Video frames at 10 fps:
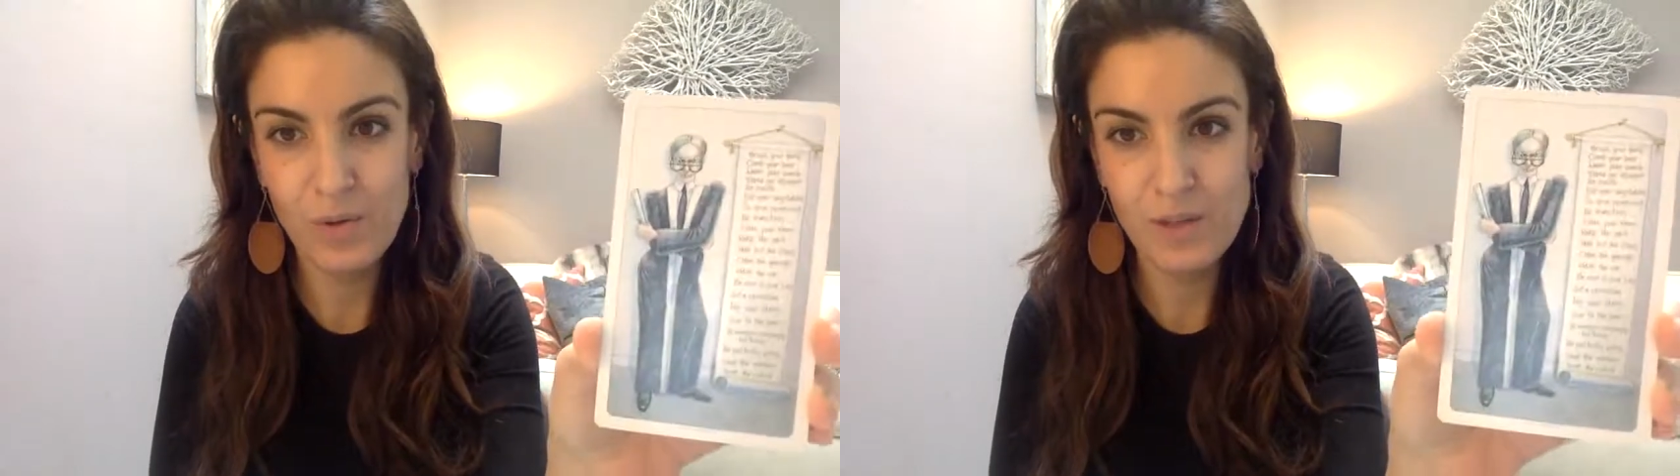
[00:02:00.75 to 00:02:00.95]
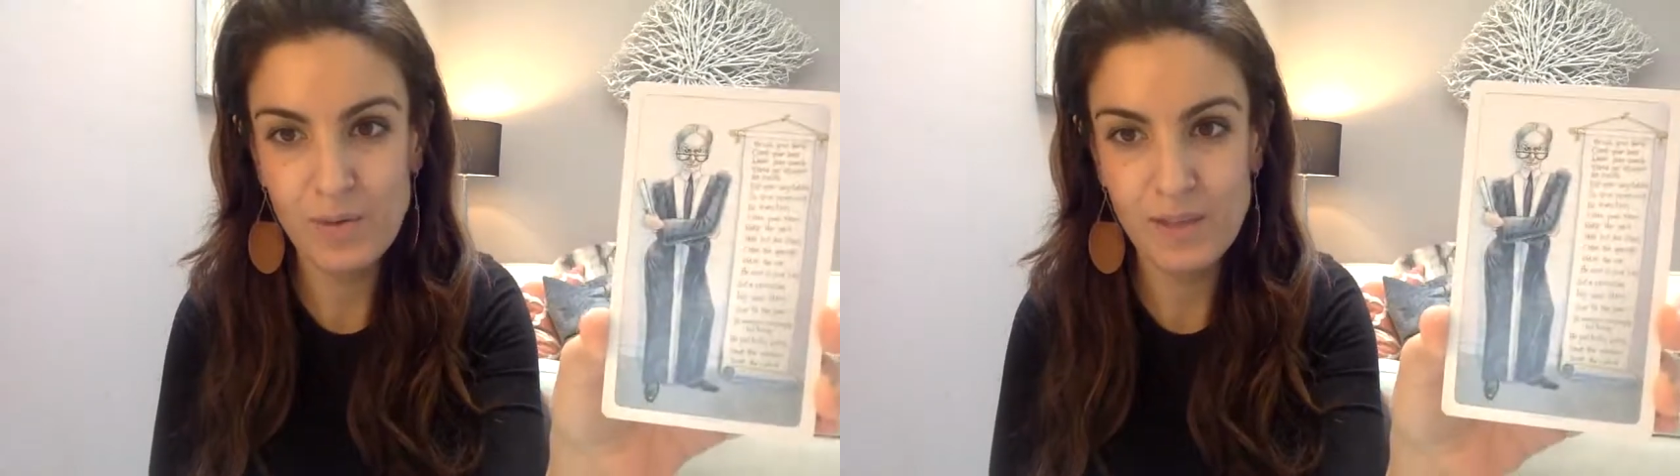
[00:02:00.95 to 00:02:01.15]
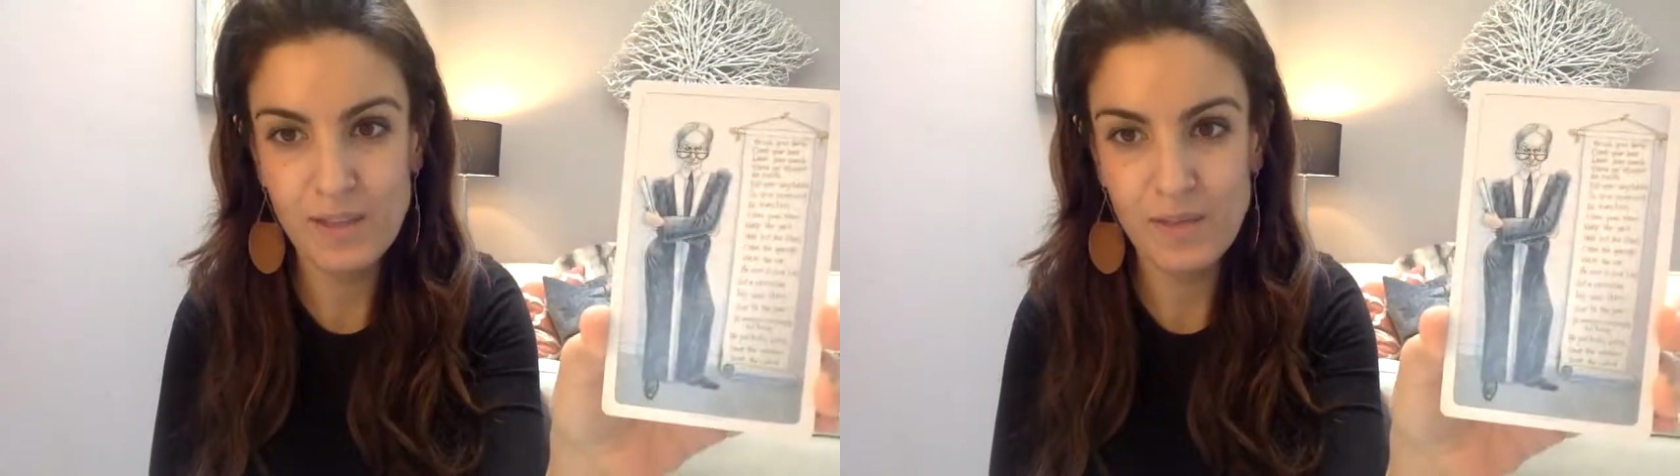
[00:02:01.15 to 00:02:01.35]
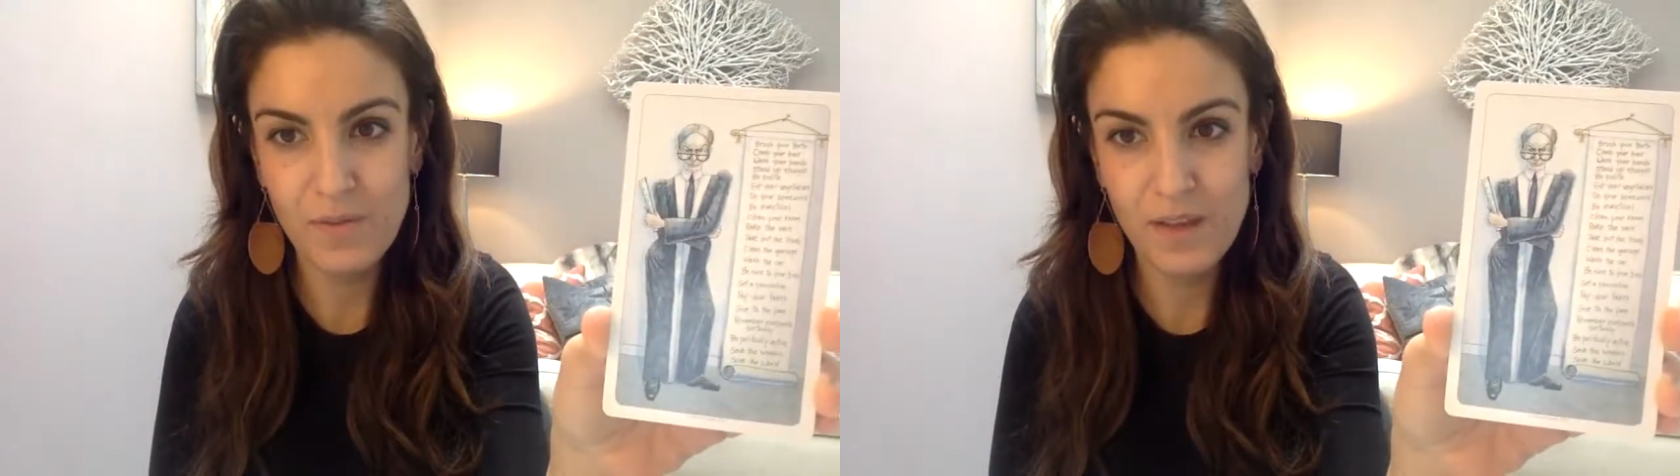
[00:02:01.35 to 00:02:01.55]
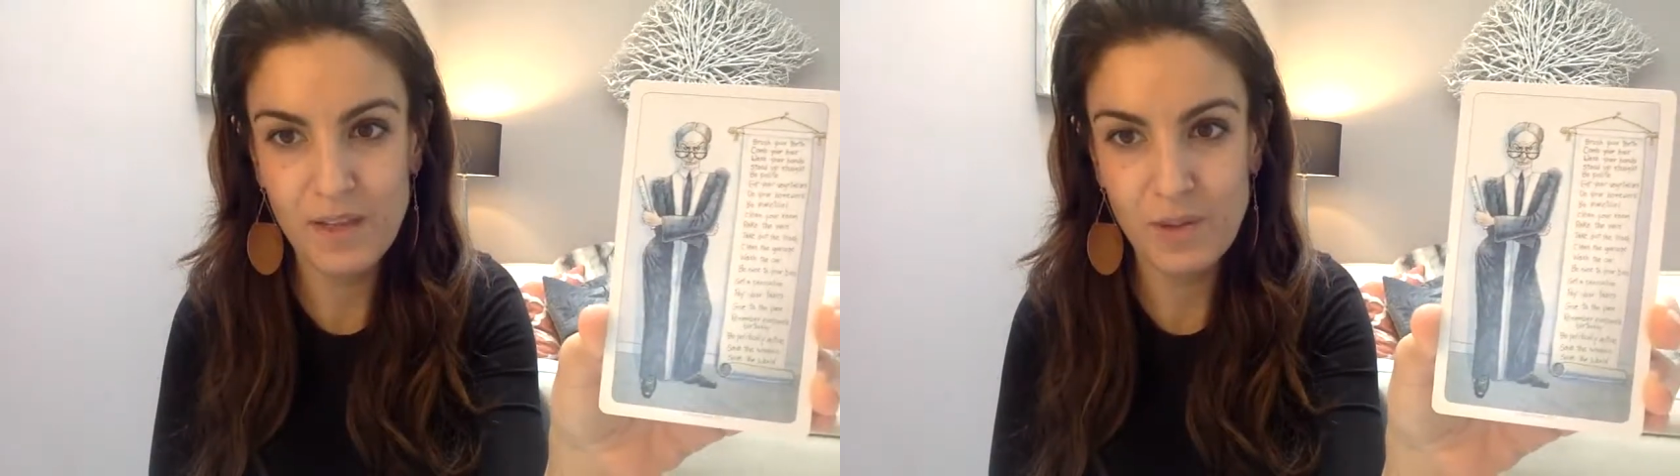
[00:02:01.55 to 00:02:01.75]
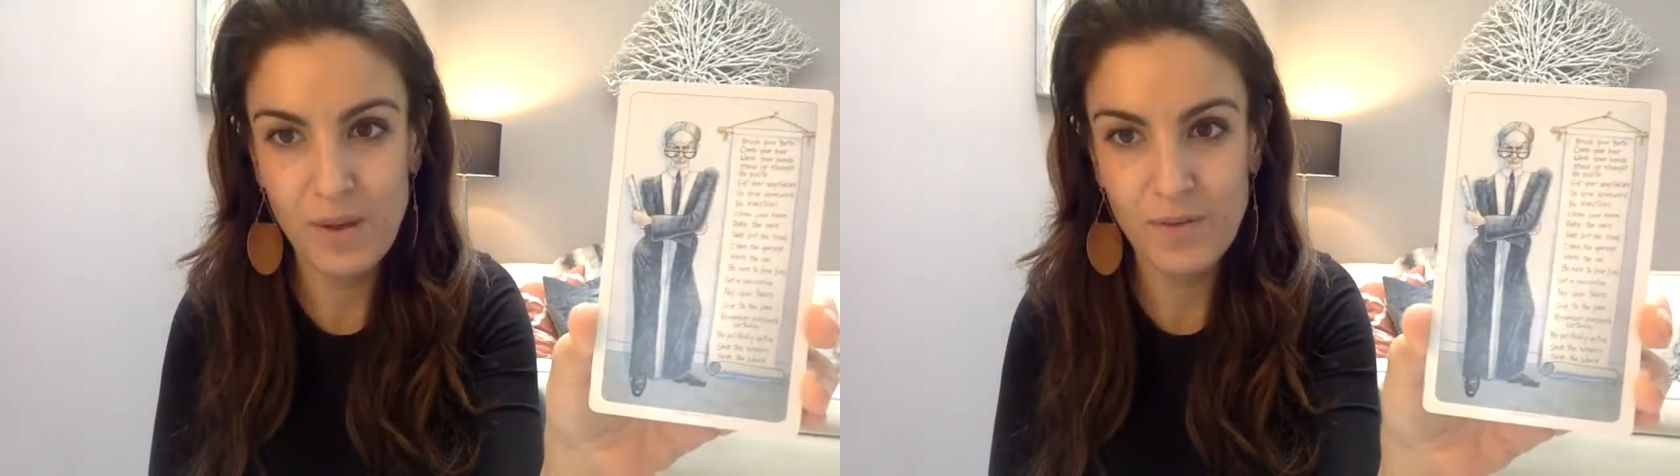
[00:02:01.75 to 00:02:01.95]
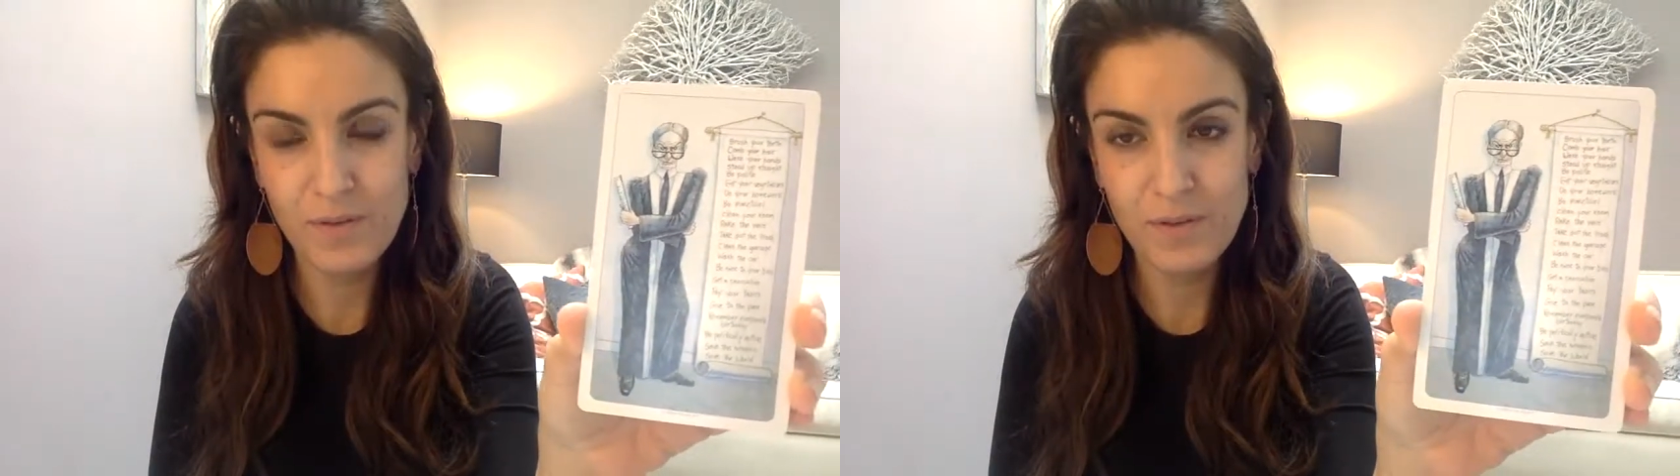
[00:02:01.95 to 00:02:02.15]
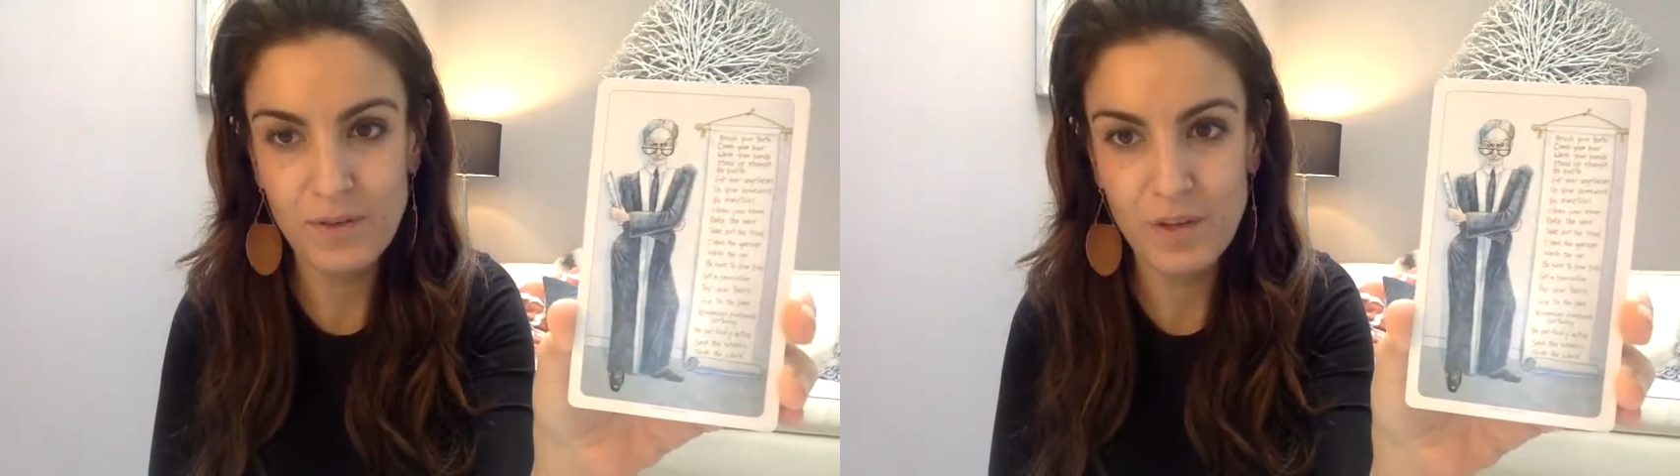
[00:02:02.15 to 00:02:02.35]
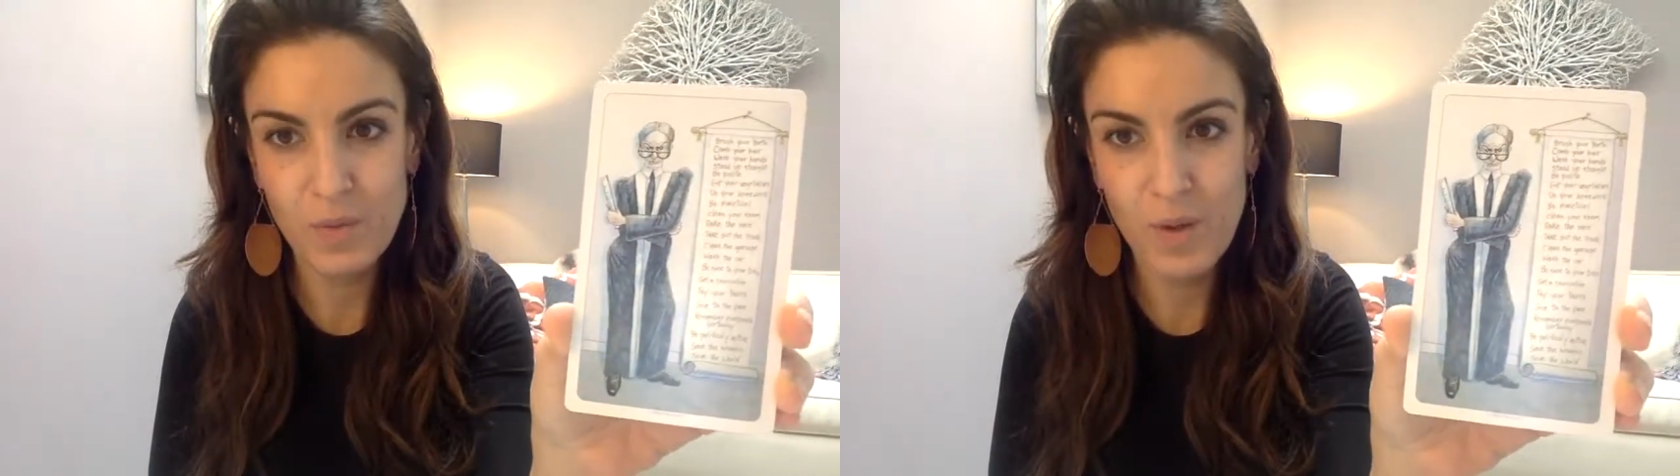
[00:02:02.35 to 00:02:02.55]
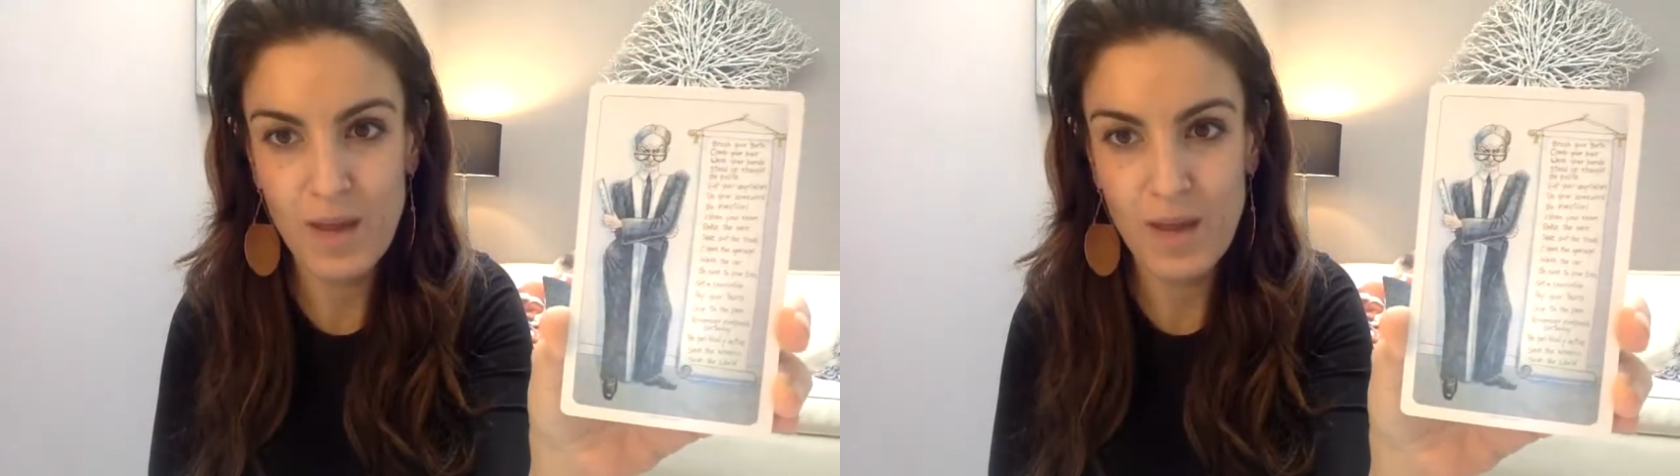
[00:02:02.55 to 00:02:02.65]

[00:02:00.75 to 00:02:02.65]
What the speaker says: laundry list of things you have to do,